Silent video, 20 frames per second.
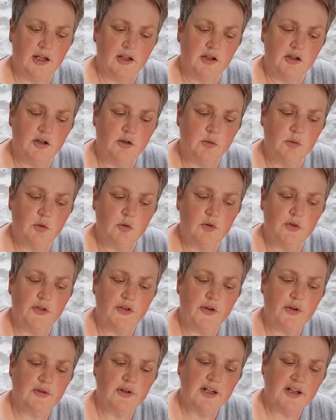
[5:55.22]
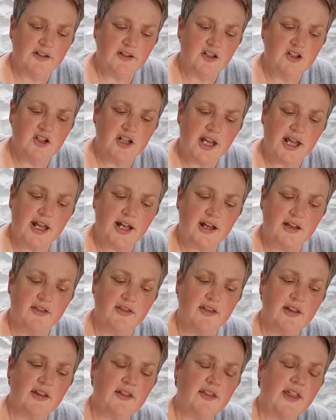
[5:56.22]
You also need to check
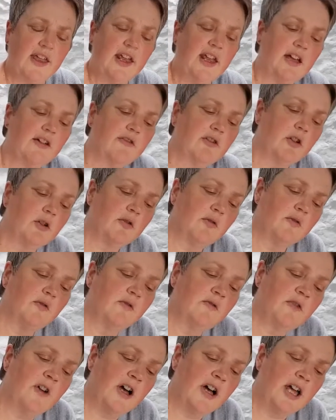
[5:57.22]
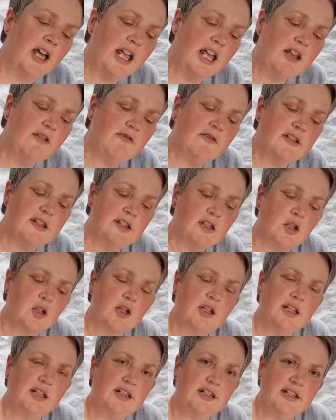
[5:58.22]
that they have got 5
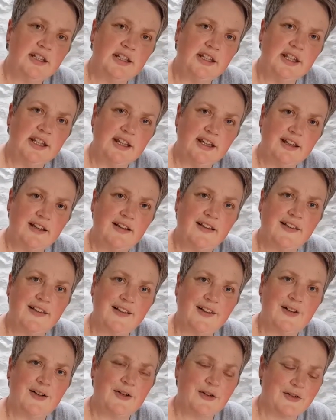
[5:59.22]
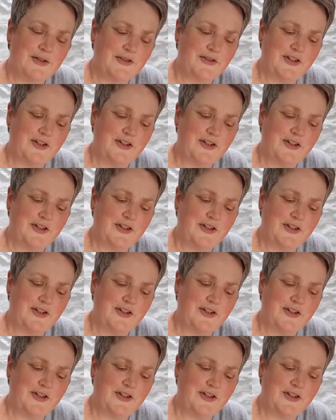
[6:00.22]
solid years of